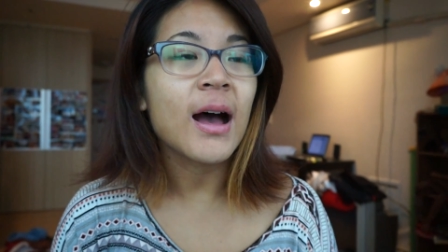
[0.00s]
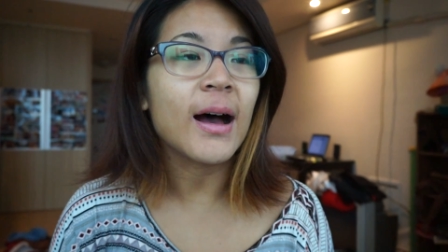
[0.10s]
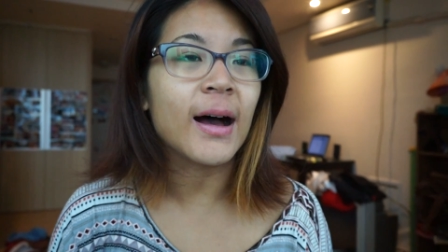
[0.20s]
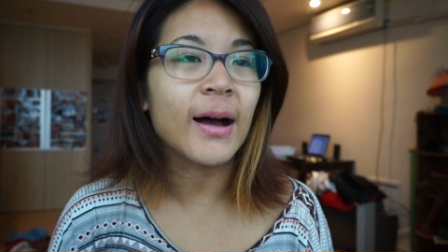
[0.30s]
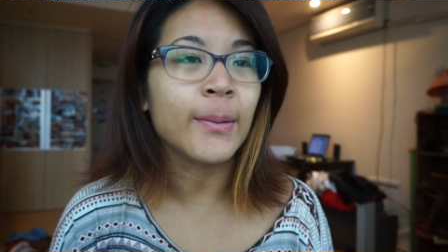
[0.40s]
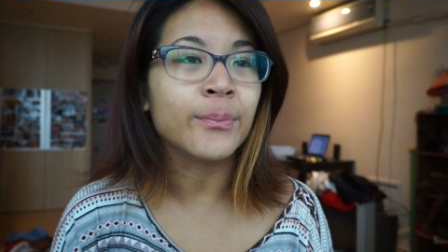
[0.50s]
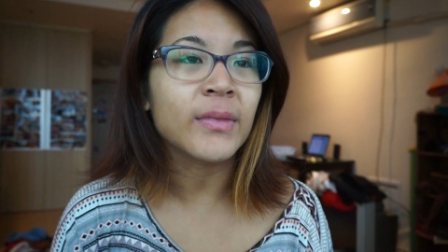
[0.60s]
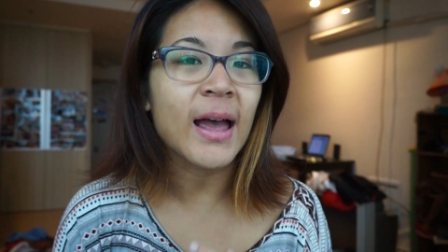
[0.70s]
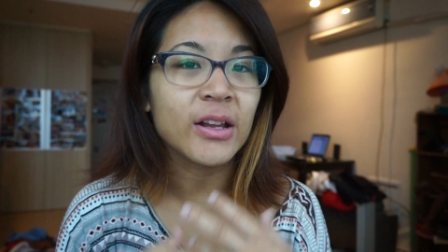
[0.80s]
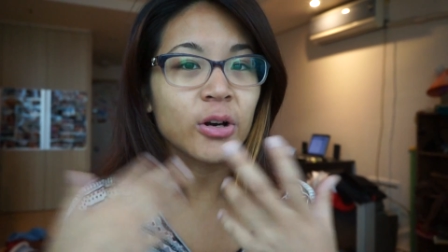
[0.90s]

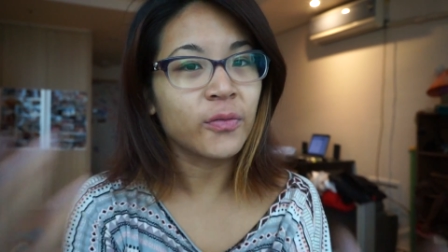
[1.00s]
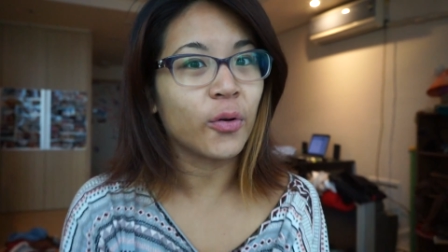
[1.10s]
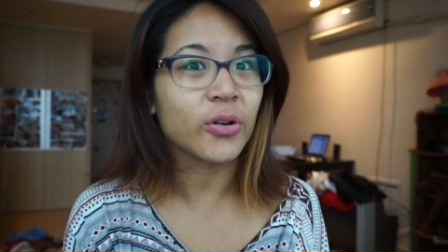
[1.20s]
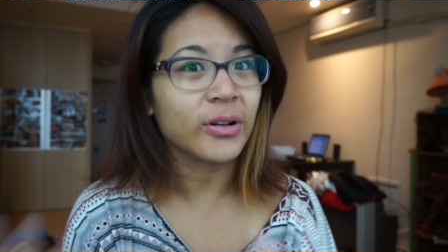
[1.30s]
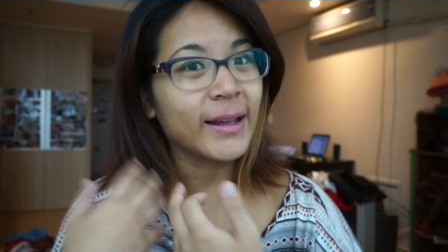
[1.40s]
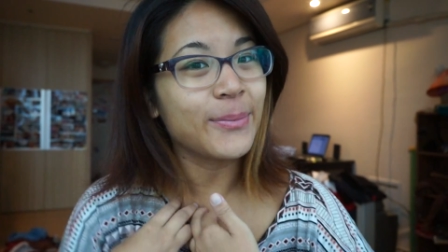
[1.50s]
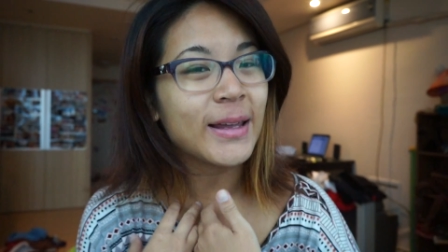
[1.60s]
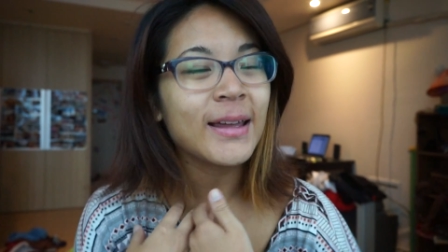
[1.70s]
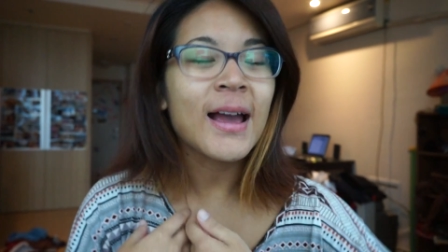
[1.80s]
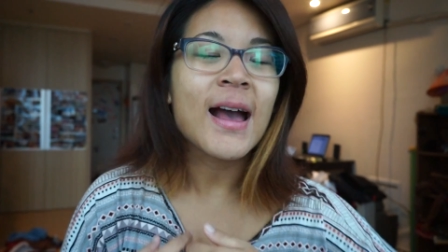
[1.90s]
and you're a foreigner like
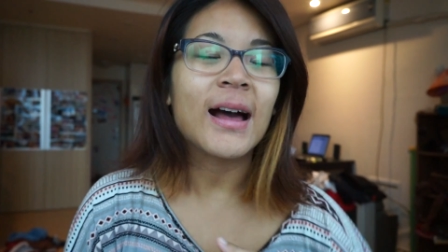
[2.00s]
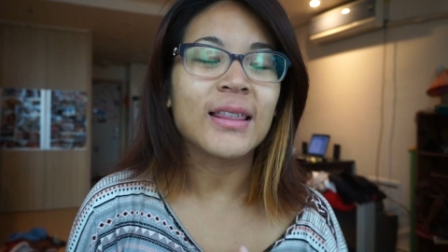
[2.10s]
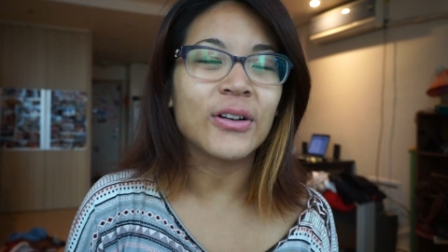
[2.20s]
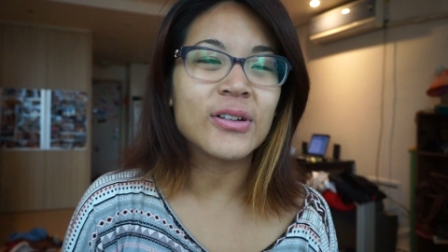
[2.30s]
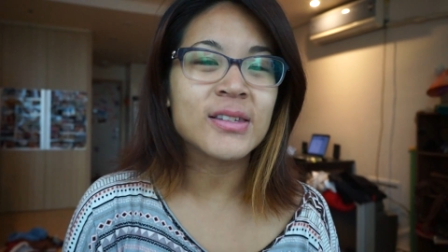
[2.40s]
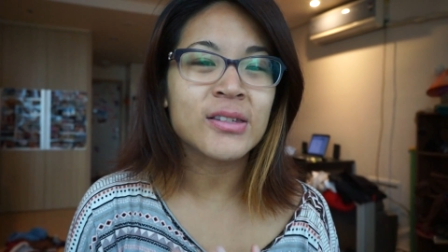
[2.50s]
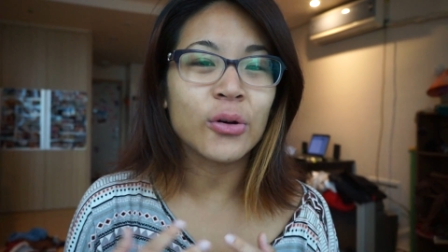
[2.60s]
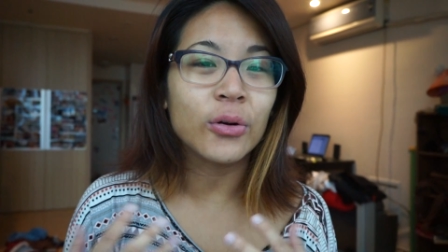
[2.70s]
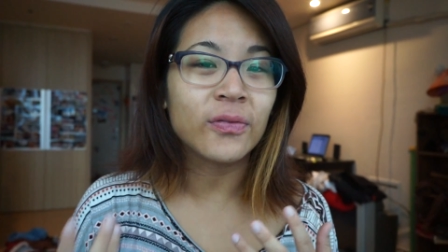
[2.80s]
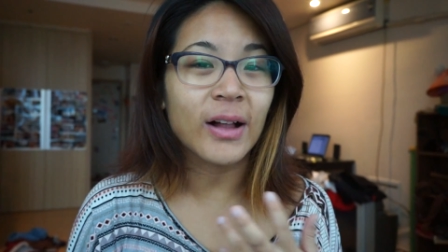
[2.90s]
me, there is
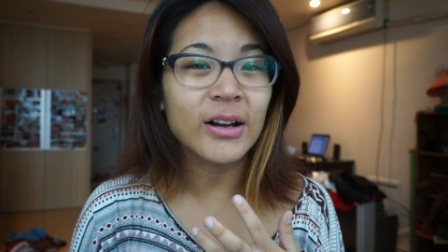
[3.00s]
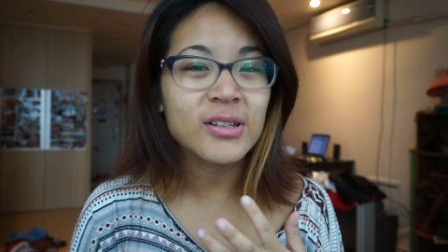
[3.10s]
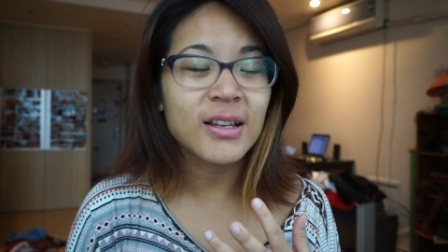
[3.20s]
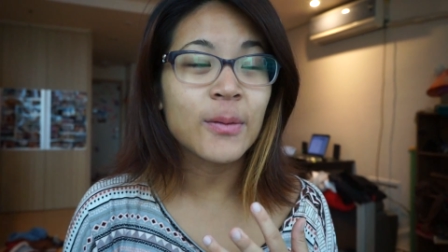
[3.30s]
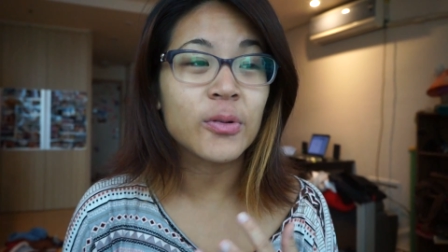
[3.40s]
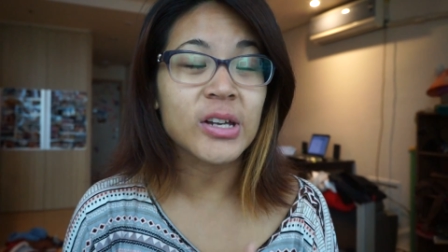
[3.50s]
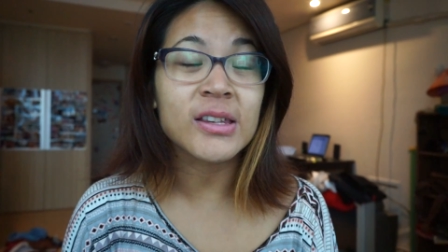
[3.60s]
Seoul Flyers Club, which I